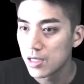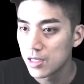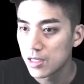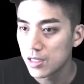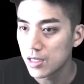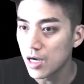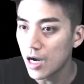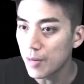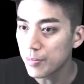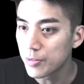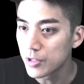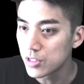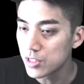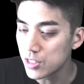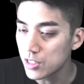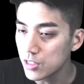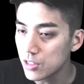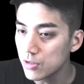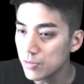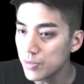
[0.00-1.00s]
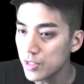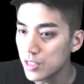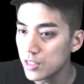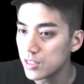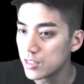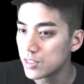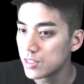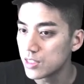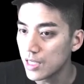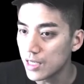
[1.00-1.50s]
Copper 2
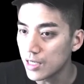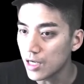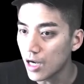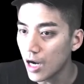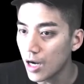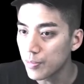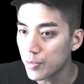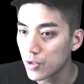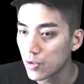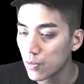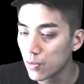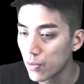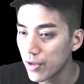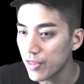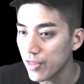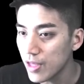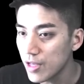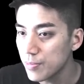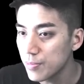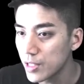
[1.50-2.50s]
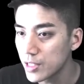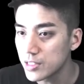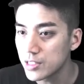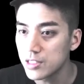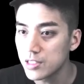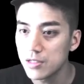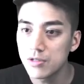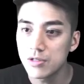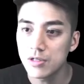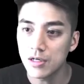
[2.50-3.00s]
means a copper with a
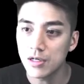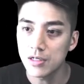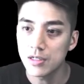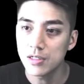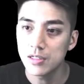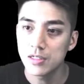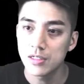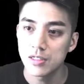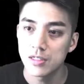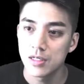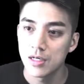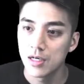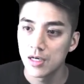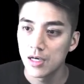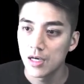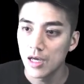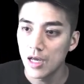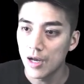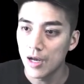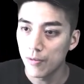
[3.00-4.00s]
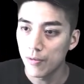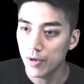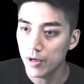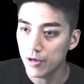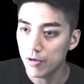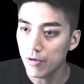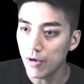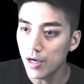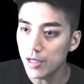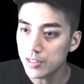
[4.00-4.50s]
+2 charge. And we're going
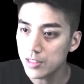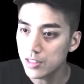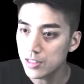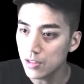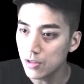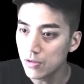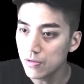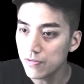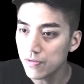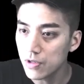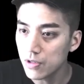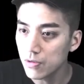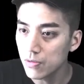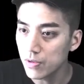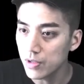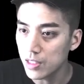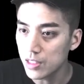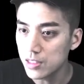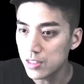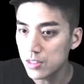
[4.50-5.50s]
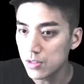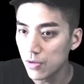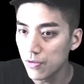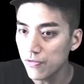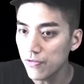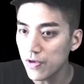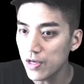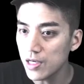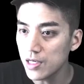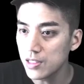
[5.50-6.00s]
to cross this over with a
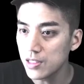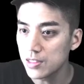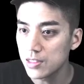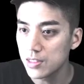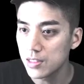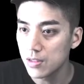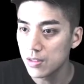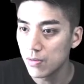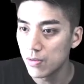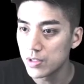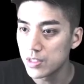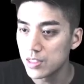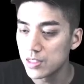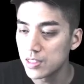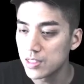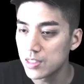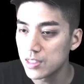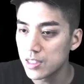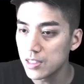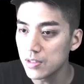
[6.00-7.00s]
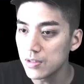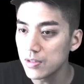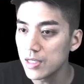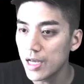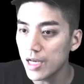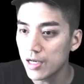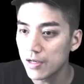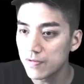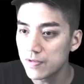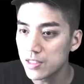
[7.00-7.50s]
sulfate, which is still
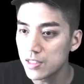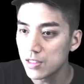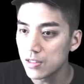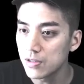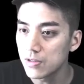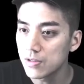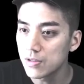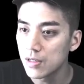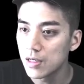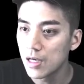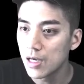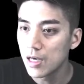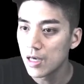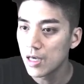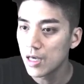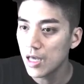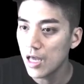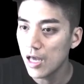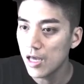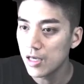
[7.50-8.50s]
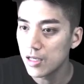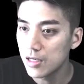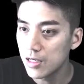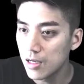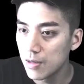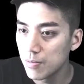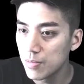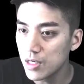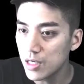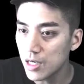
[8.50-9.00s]
-2. And
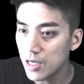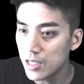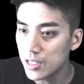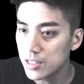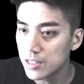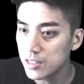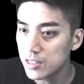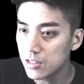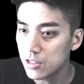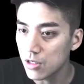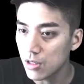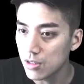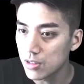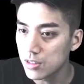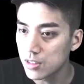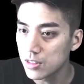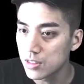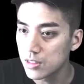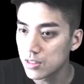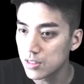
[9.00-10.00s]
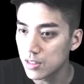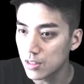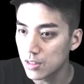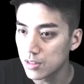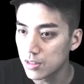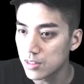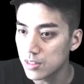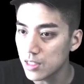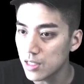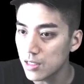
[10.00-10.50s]
because the charges are
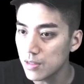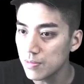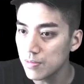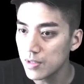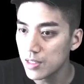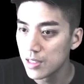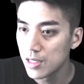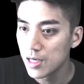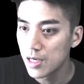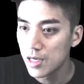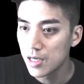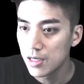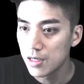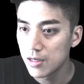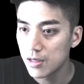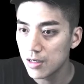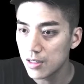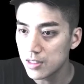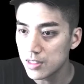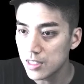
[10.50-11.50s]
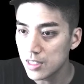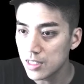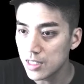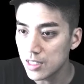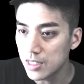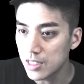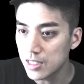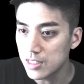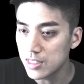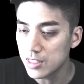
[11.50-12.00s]
the same, you're going to see that
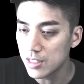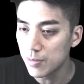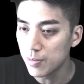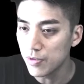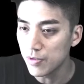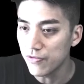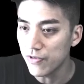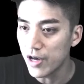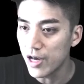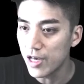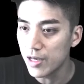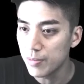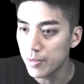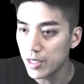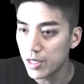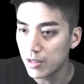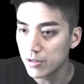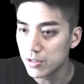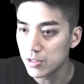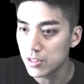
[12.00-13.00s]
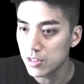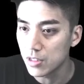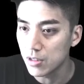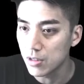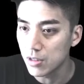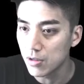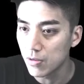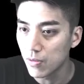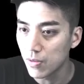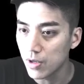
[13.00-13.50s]
they simplify, but I'll just show you
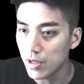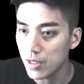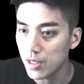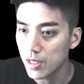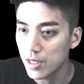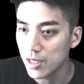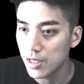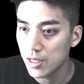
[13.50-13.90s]
the work.